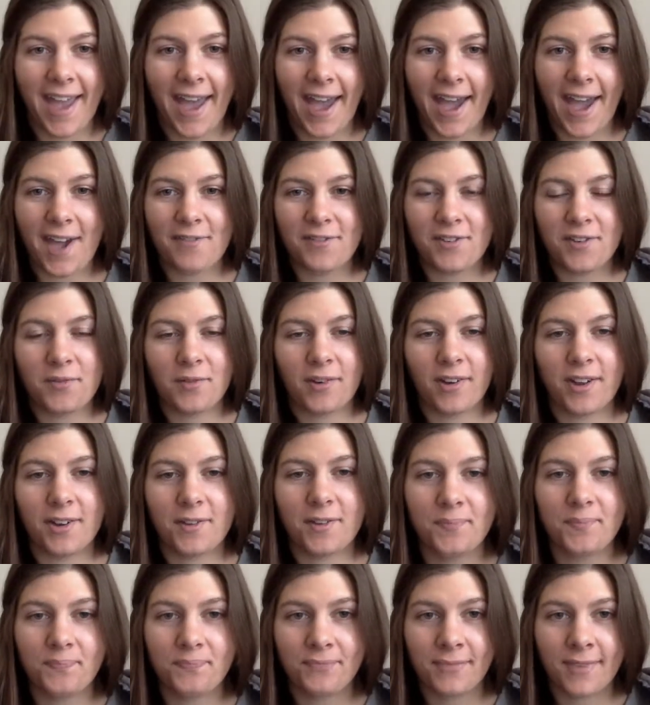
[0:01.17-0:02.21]
Hi
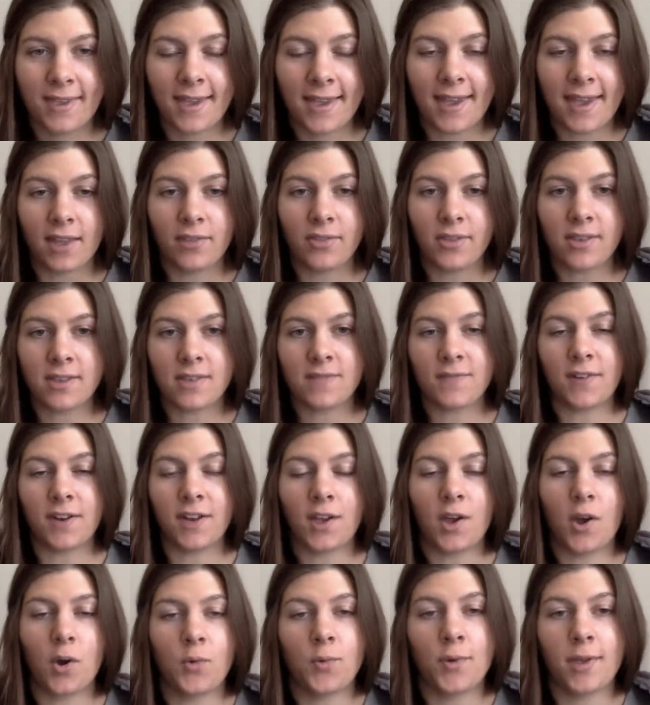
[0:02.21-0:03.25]
everyone. In this video,